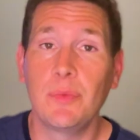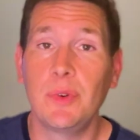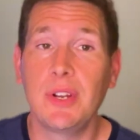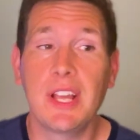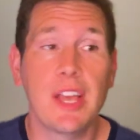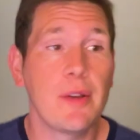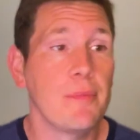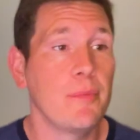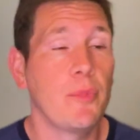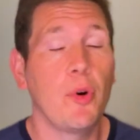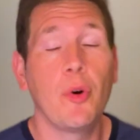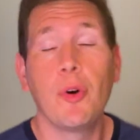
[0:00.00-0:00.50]
We'll
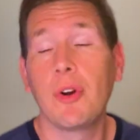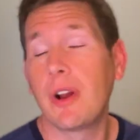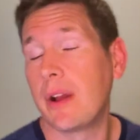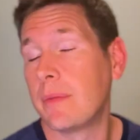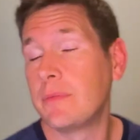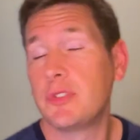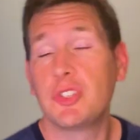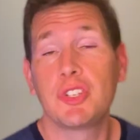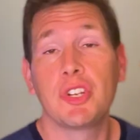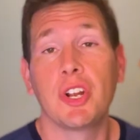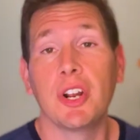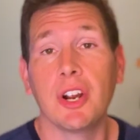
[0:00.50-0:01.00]
get more,
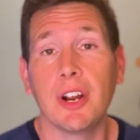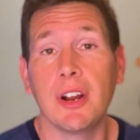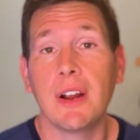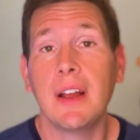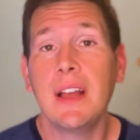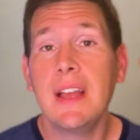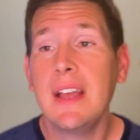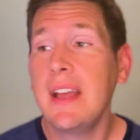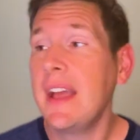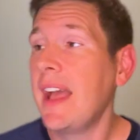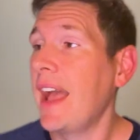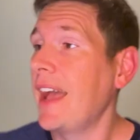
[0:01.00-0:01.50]
I'm
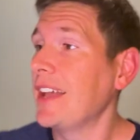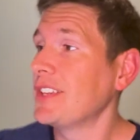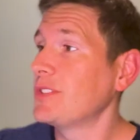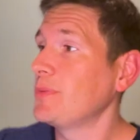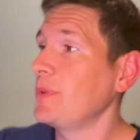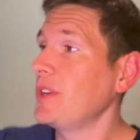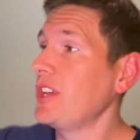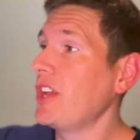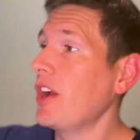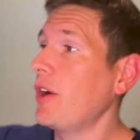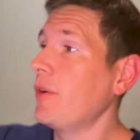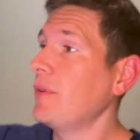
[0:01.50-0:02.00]
sure, as
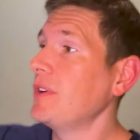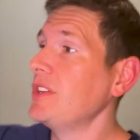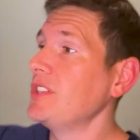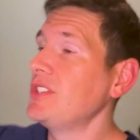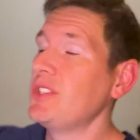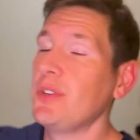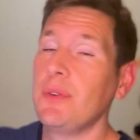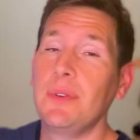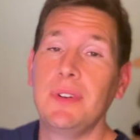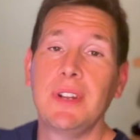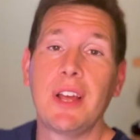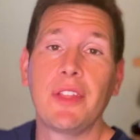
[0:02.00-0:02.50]
we go
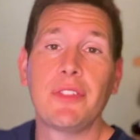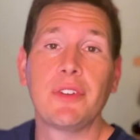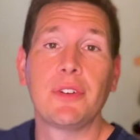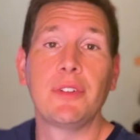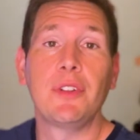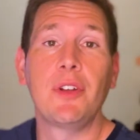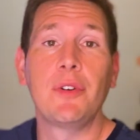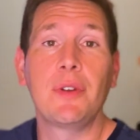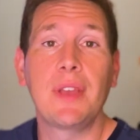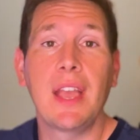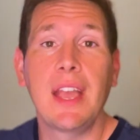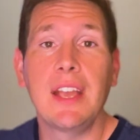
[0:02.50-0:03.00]
into another
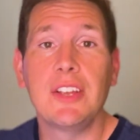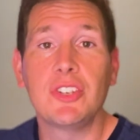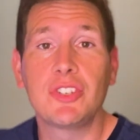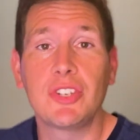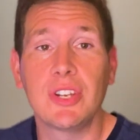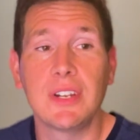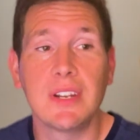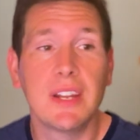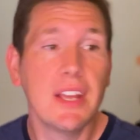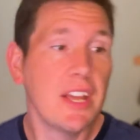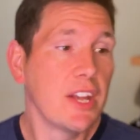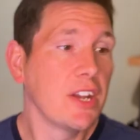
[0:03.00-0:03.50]

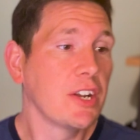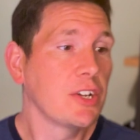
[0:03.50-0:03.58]
location.